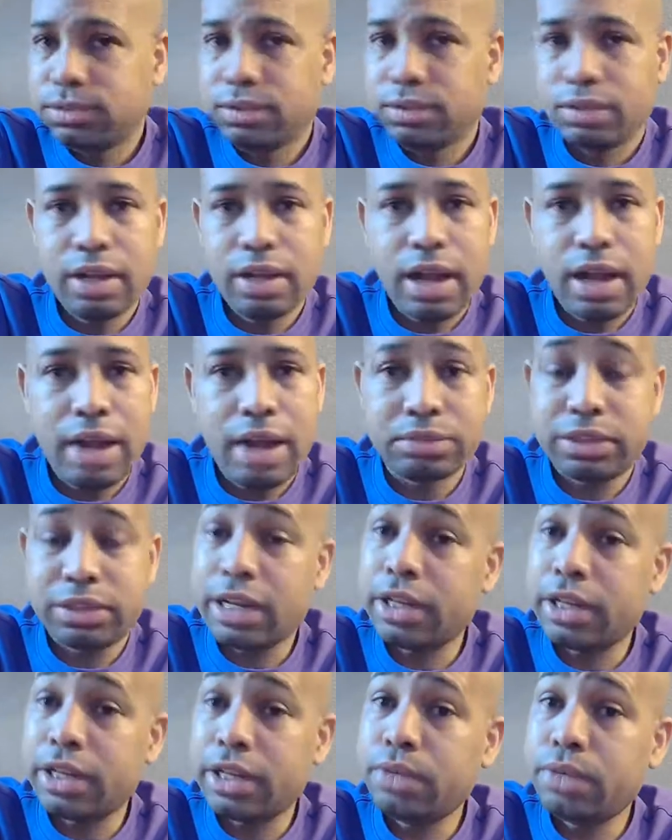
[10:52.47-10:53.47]
I'm telling
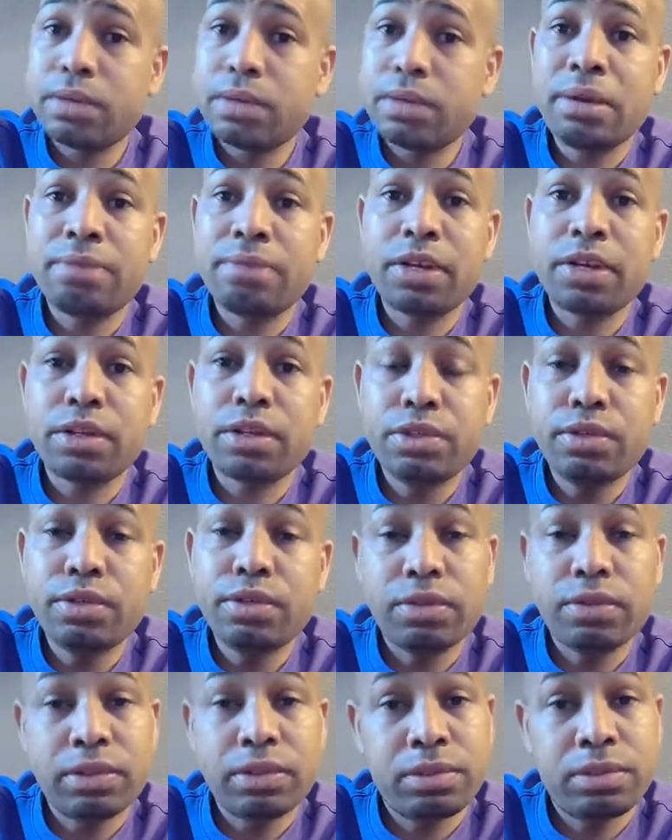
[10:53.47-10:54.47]
you what a motherfucker do for
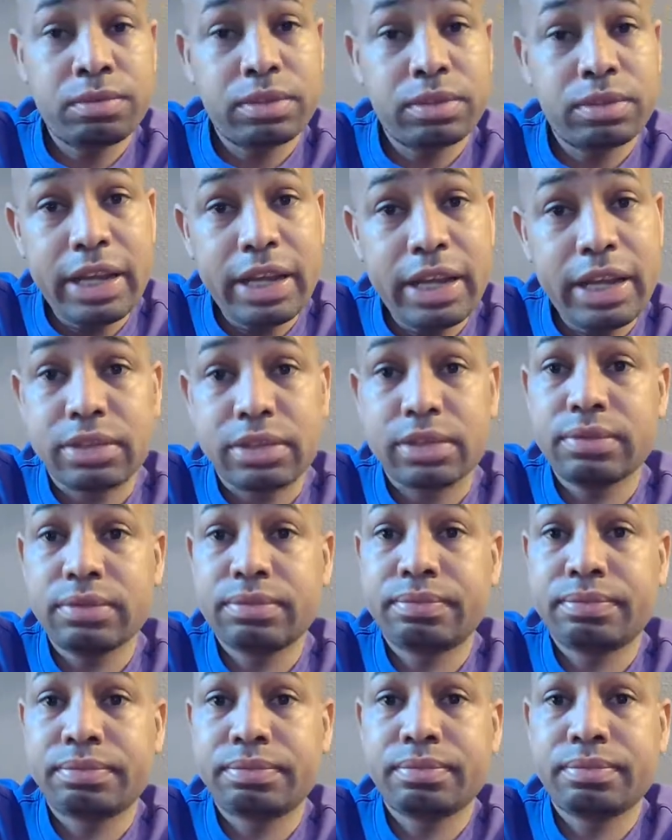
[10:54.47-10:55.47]
some clicks.
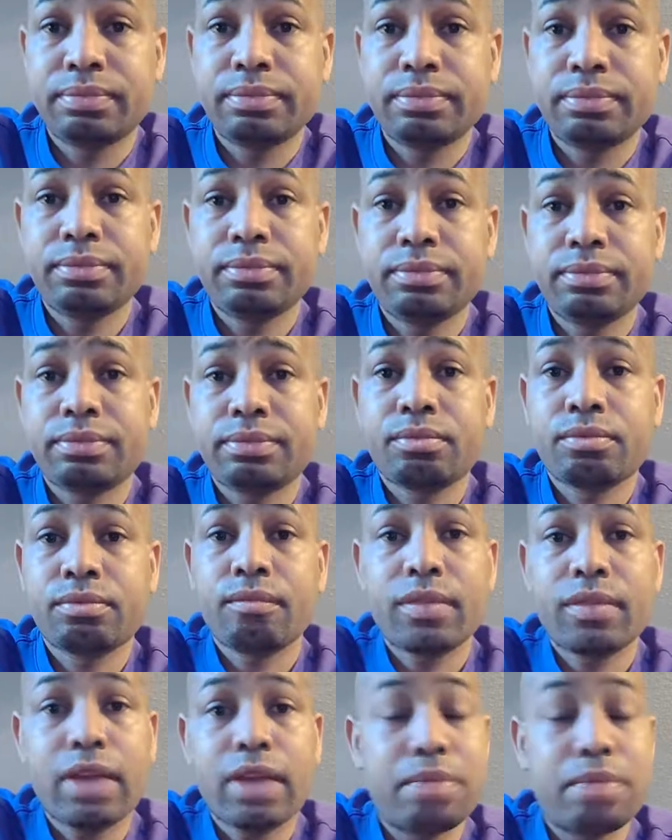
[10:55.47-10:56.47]

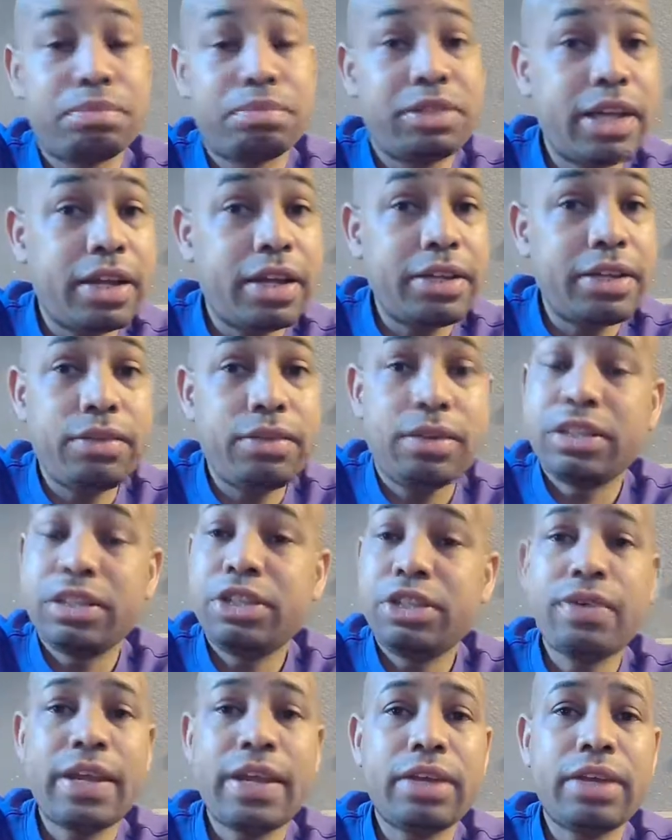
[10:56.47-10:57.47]
I'm telling you. So you
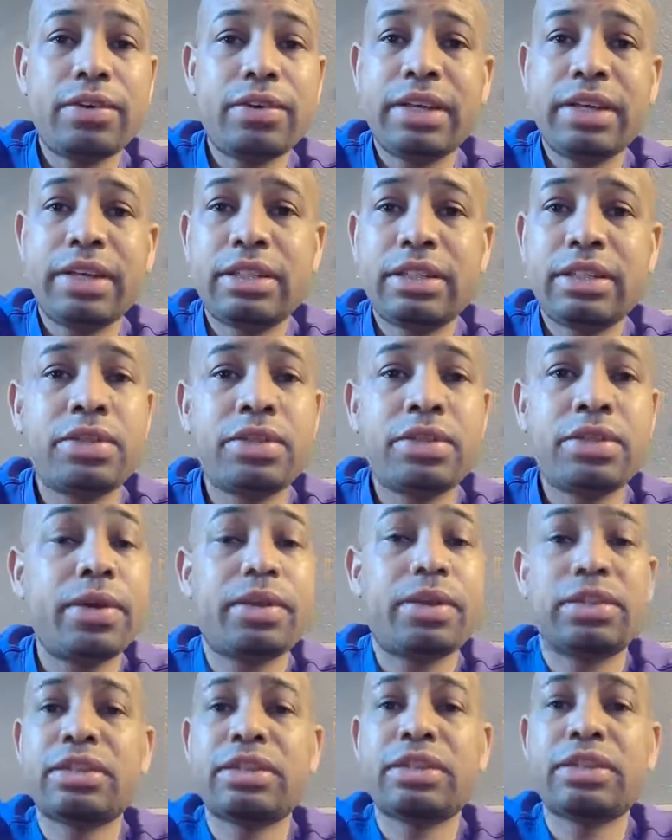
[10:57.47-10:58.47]
ain't going to get this nowhere else
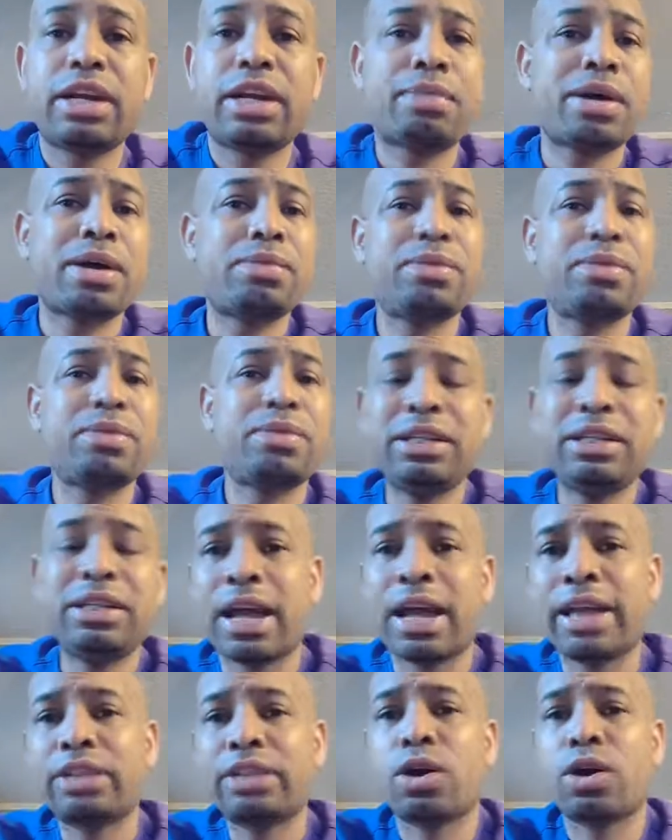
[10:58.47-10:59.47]
because everybody want to be
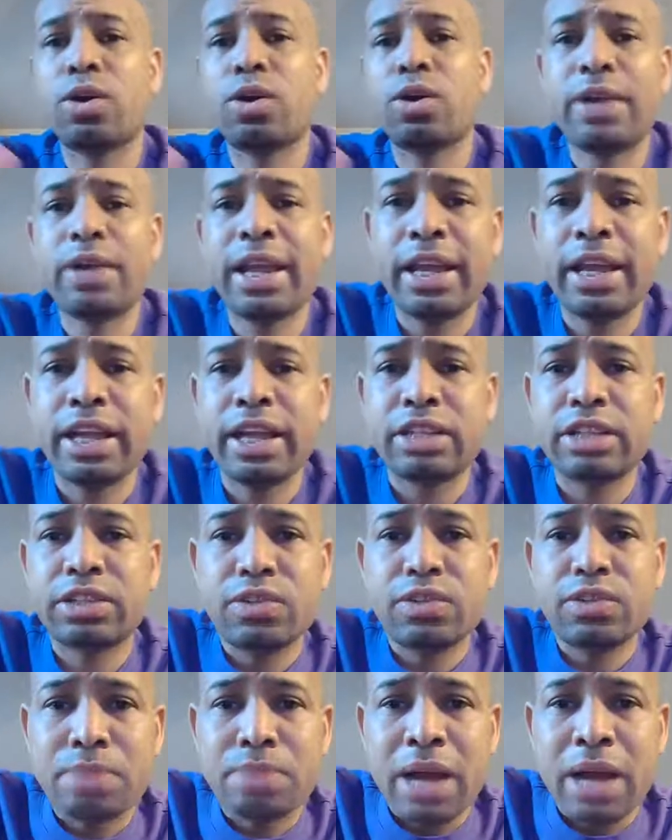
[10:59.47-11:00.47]
nice, hold hands,
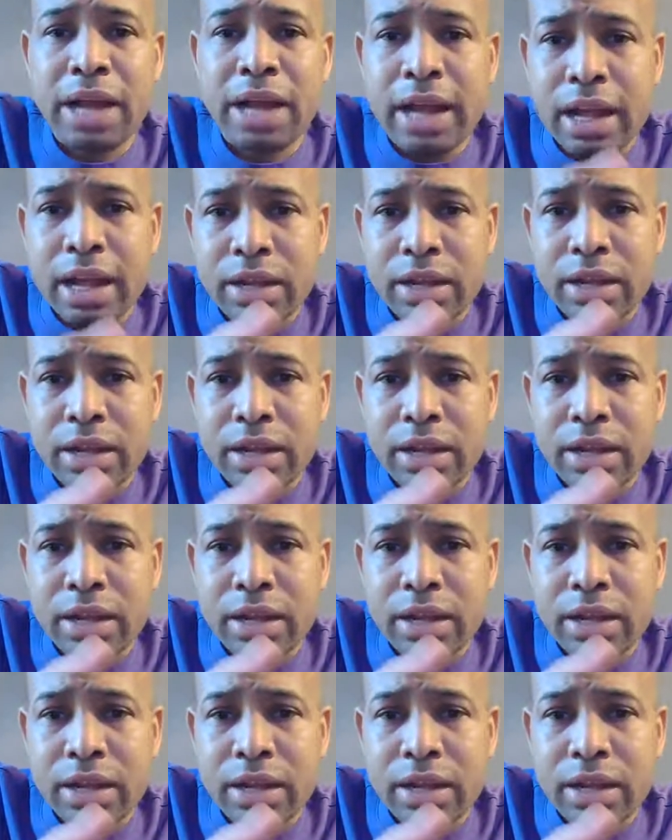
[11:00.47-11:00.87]
kumbaya.